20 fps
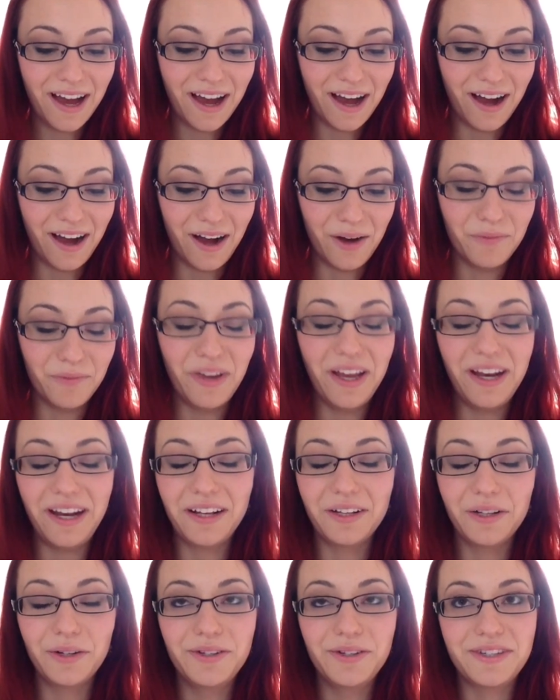It
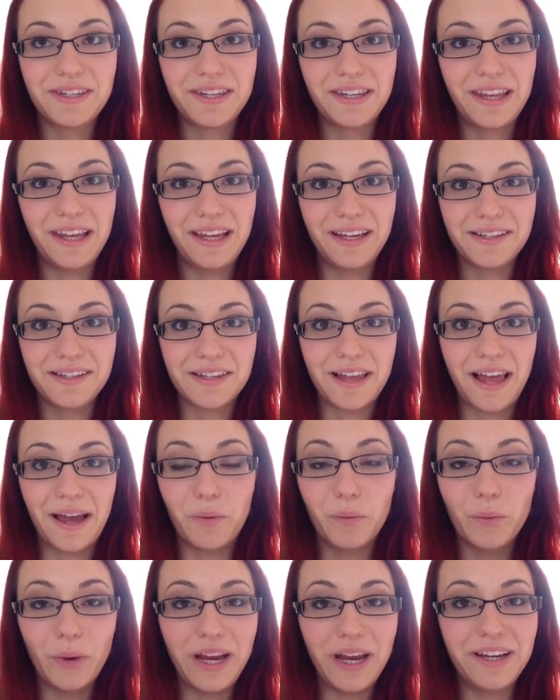includes things like
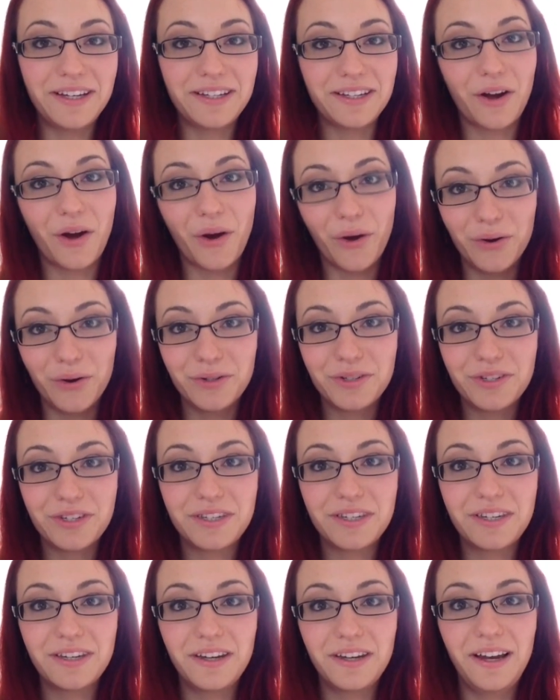wheat,
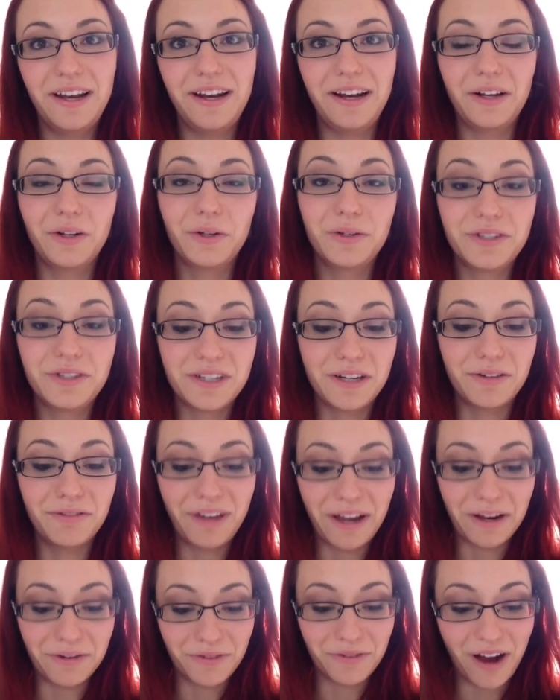oats, it includes stuff
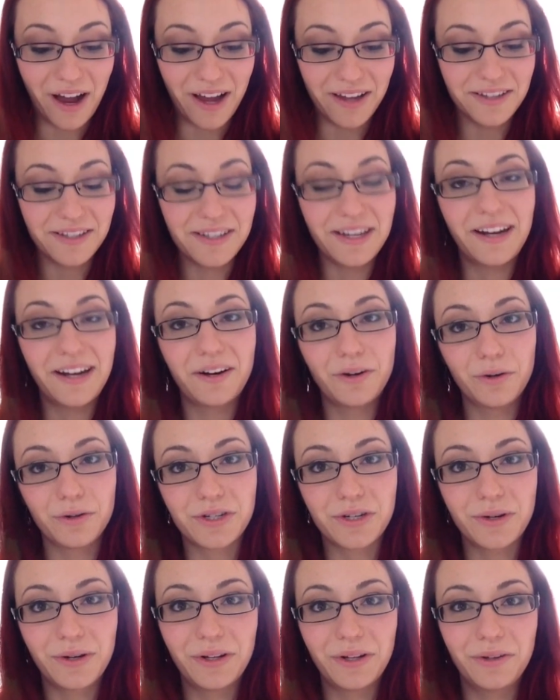like rice, and it
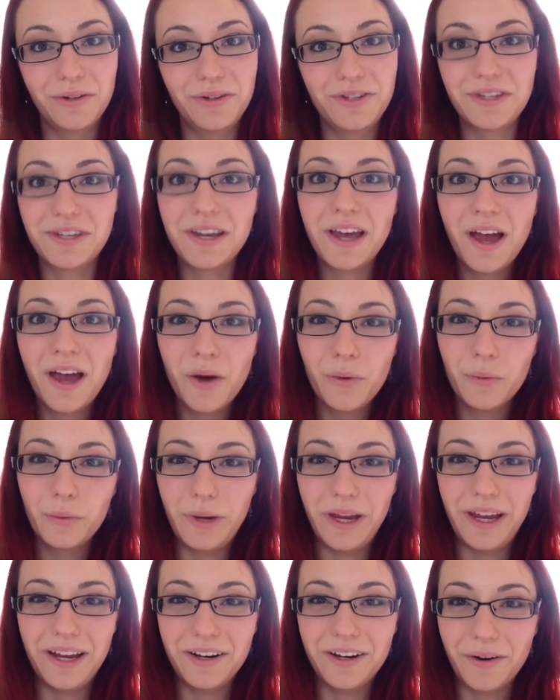also includes
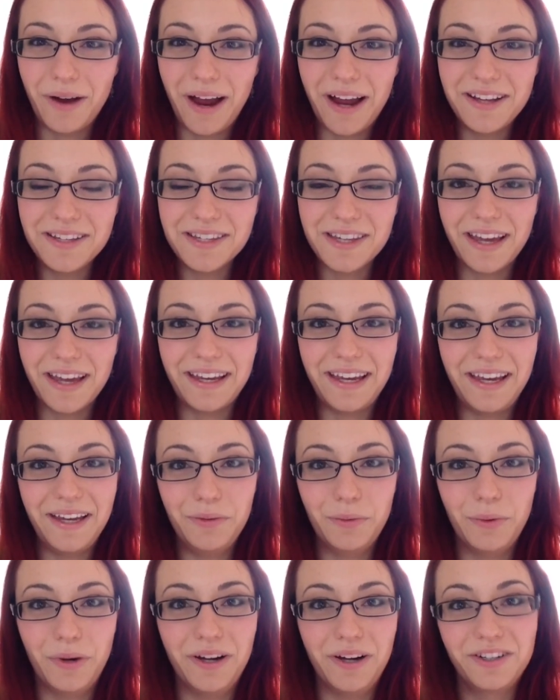weird grains like
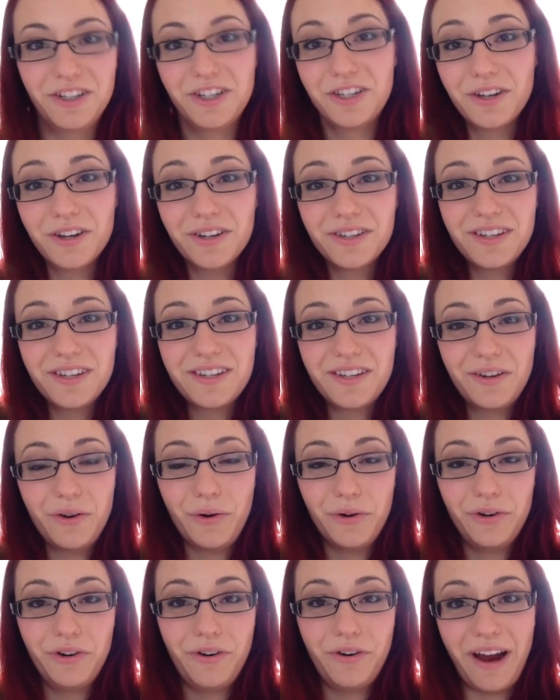quinoa. Just because it's an
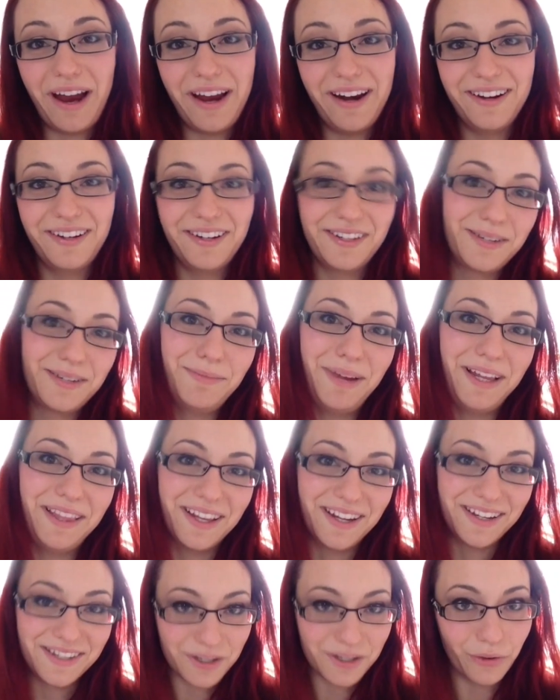odd grain, it doesn't mean
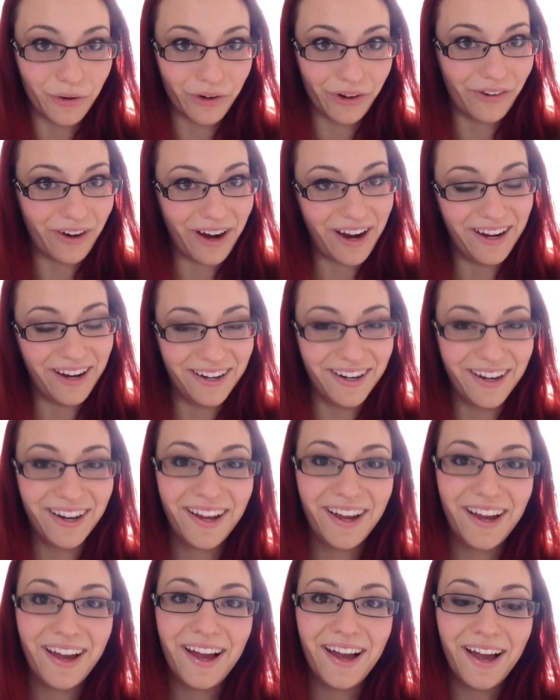that it's not a grain.
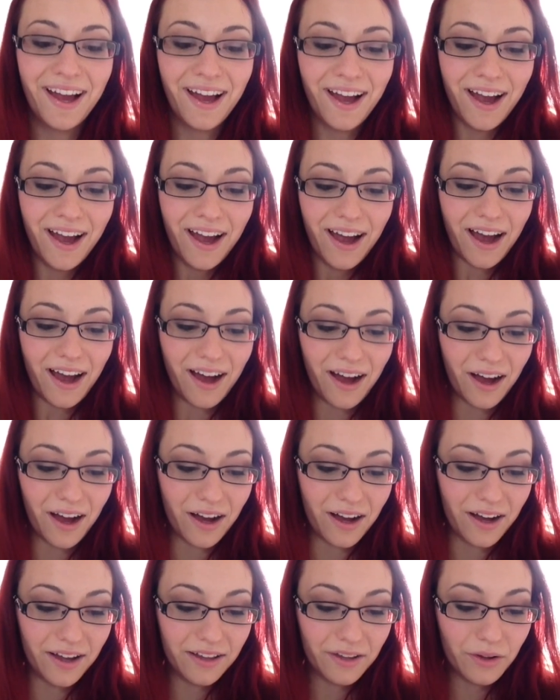
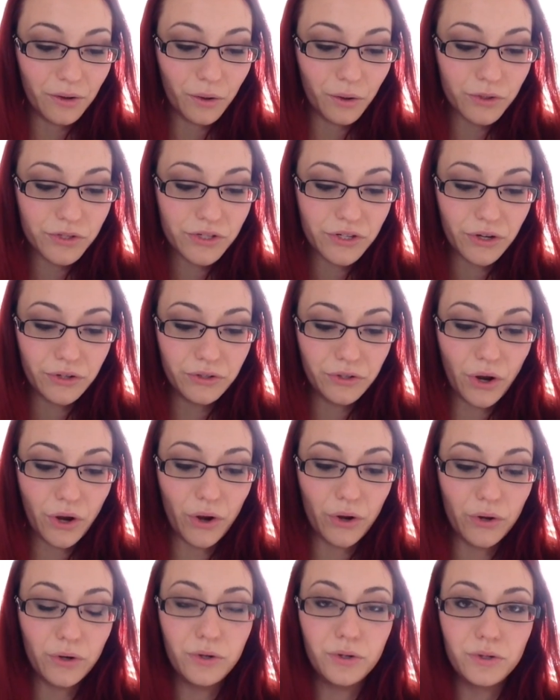Also
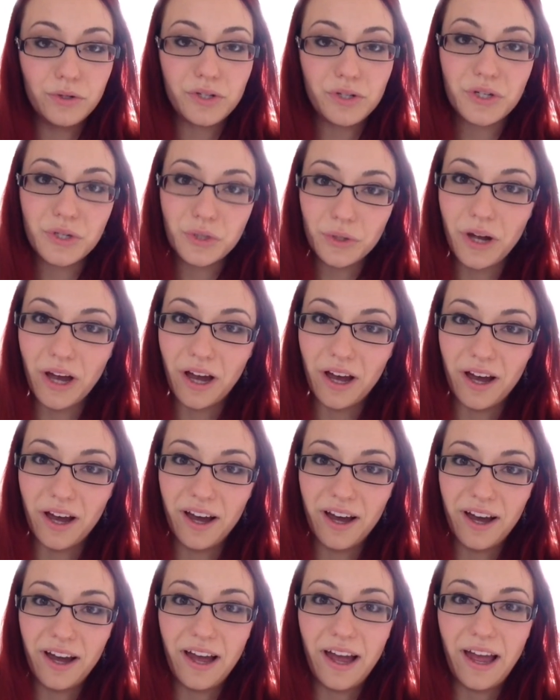no
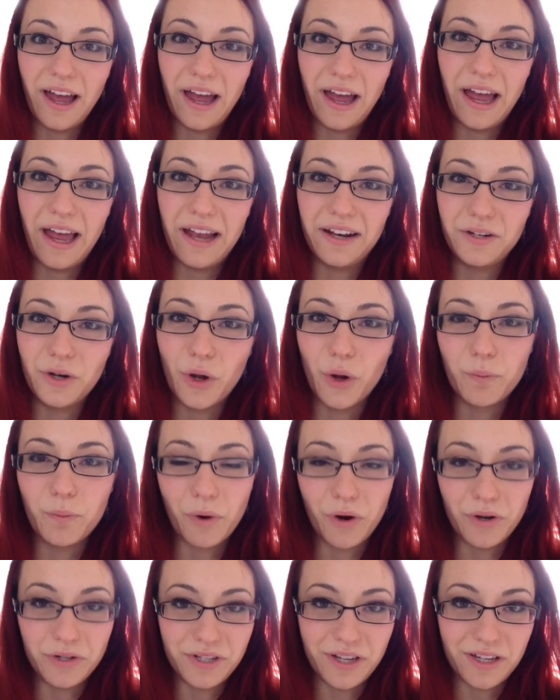sugar and no
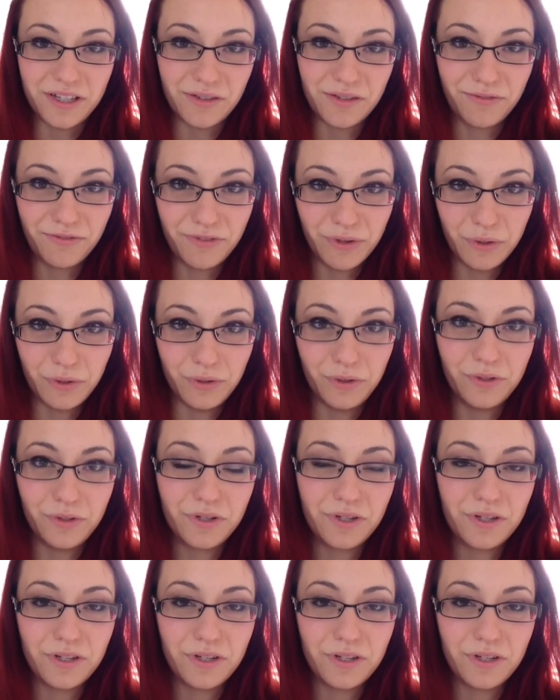processed foods.